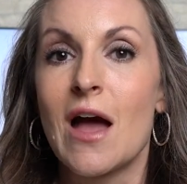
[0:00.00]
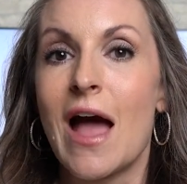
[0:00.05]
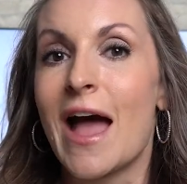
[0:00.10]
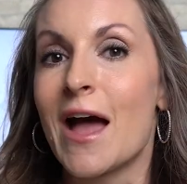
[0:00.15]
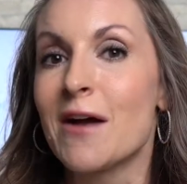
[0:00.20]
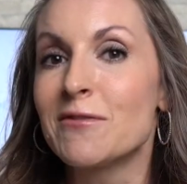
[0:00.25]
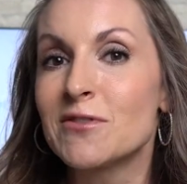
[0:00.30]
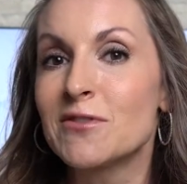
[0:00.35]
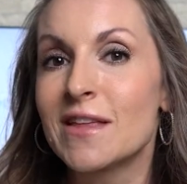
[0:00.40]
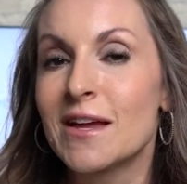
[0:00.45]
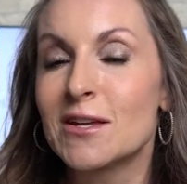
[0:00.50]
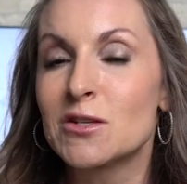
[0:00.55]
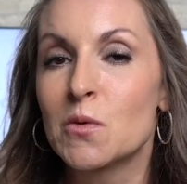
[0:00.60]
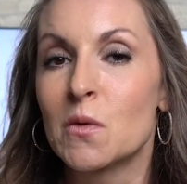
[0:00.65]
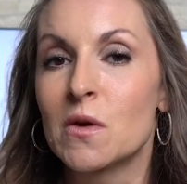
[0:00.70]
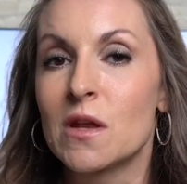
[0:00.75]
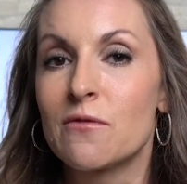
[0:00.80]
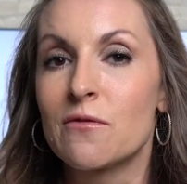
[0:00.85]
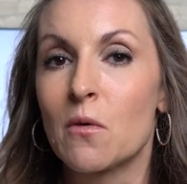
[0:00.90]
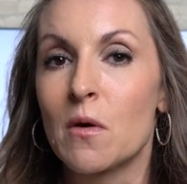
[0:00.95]
After that
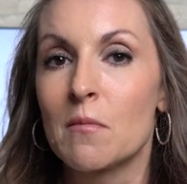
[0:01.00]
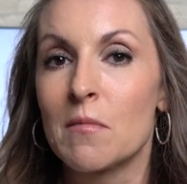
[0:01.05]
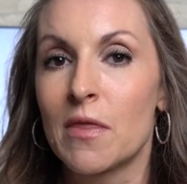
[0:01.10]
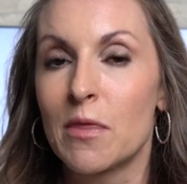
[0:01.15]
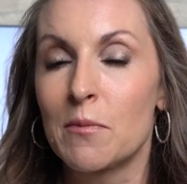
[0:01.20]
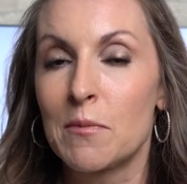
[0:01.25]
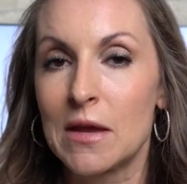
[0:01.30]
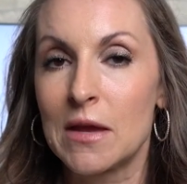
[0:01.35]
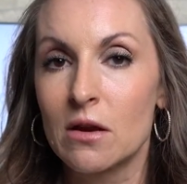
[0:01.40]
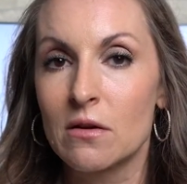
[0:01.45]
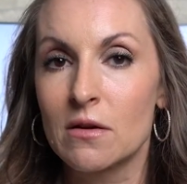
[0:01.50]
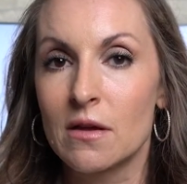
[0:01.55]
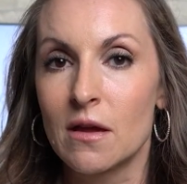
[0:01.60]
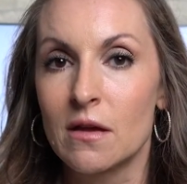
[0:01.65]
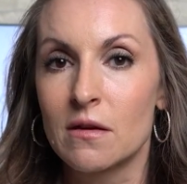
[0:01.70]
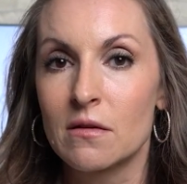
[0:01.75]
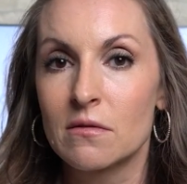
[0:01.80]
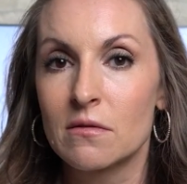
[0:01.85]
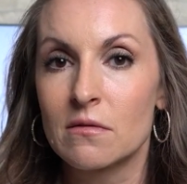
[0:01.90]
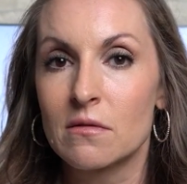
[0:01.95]
24-month
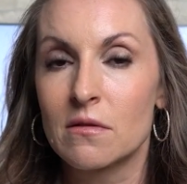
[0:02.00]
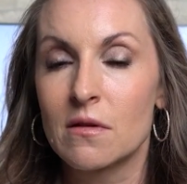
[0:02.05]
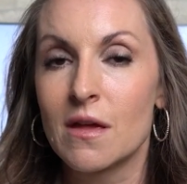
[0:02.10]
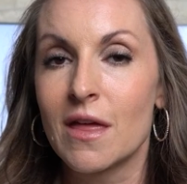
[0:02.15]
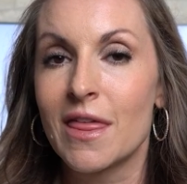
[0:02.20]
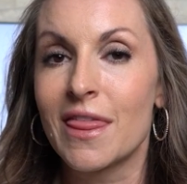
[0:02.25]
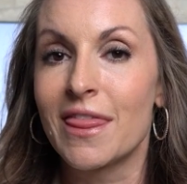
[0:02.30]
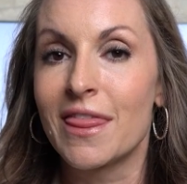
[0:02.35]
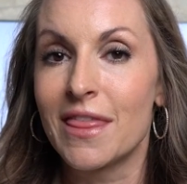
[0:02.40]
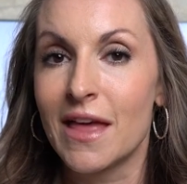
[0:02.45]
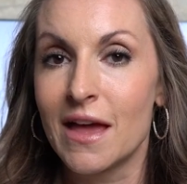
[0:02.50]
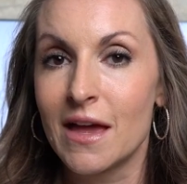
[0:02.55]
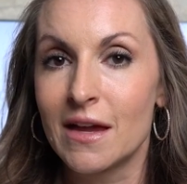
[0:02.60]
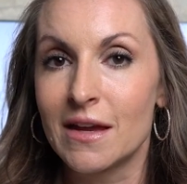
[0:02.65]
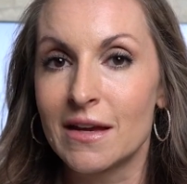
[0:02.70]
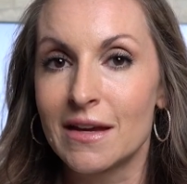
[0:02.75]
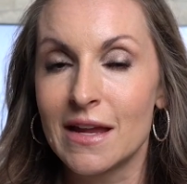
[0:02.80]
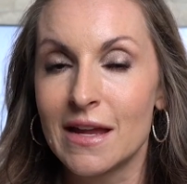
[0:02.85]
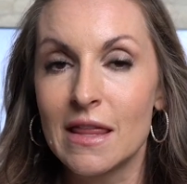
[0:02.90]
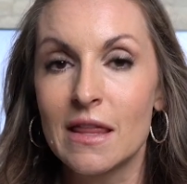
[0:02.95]
period,
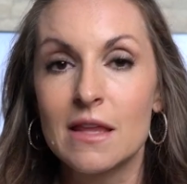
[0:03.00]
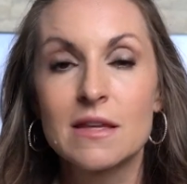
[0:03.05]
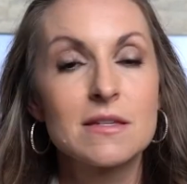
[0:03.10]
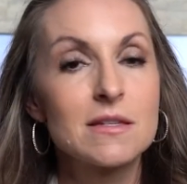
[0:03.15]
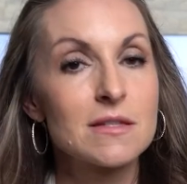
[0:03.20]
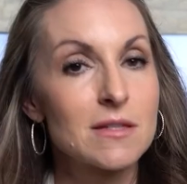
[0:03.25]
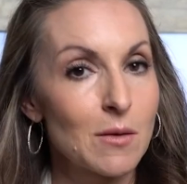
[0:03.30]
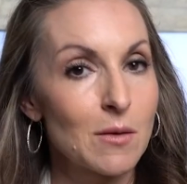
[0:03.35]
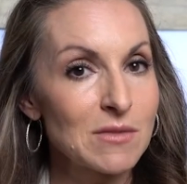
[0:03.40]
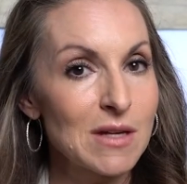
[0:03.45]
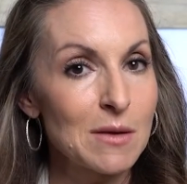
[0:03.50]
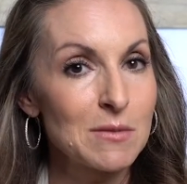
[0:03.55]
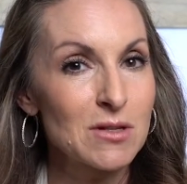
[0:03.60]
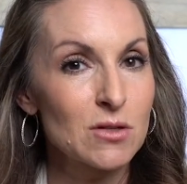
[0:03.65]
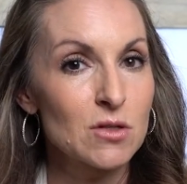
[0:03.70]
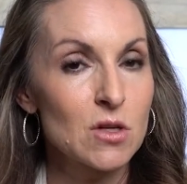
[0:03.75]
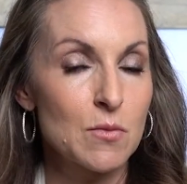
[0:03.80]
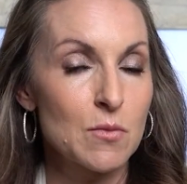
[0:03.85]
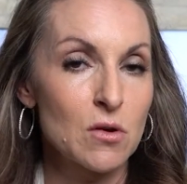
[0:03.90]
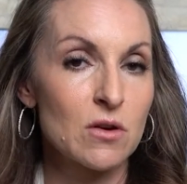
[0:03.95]
then sometimes
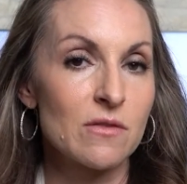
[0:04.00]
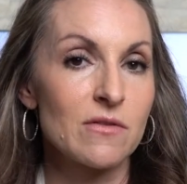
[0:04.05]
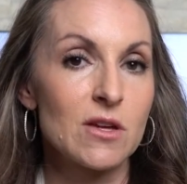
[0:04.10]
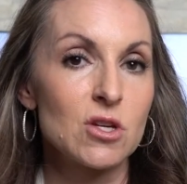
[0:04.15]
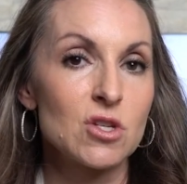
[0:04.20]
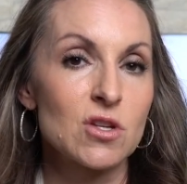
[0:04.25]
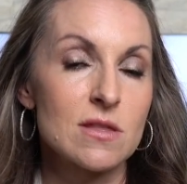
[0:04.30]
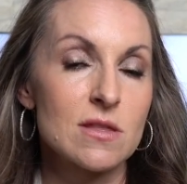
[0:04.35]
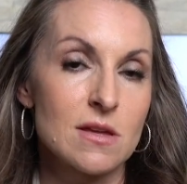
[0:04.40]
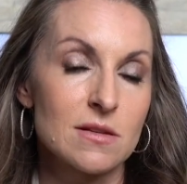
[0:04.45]
there's a provision